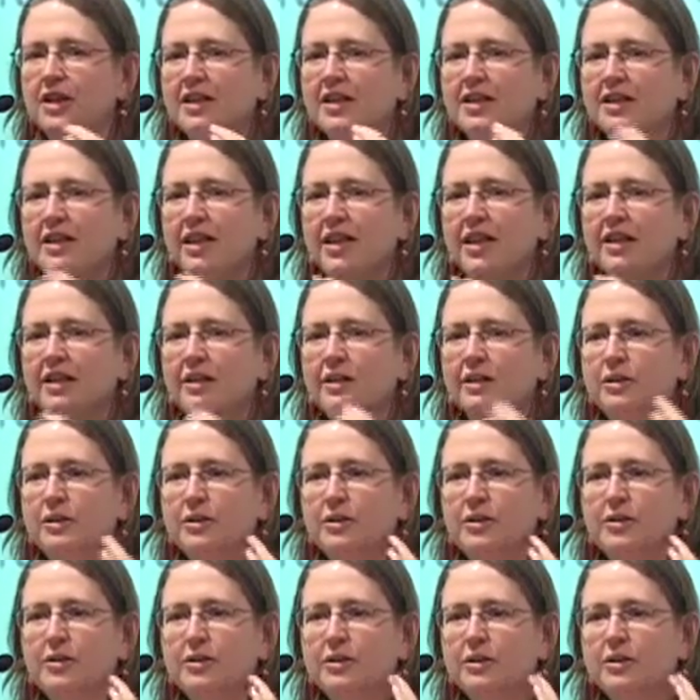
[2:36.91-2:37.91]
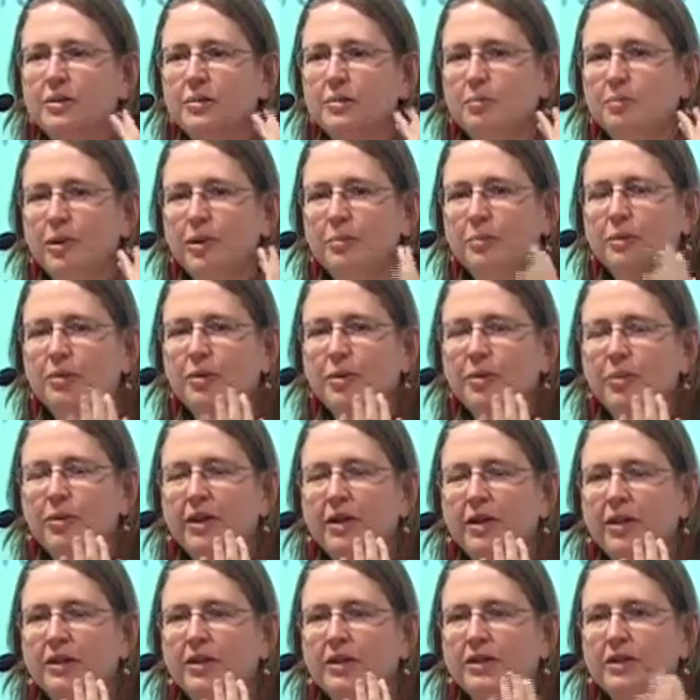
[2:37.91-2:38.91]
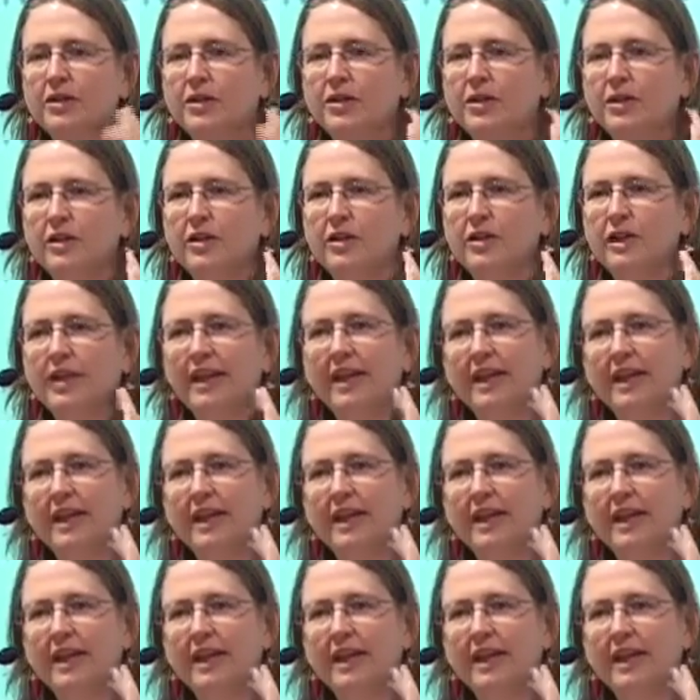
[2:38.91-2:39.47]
silos, people with blinders on,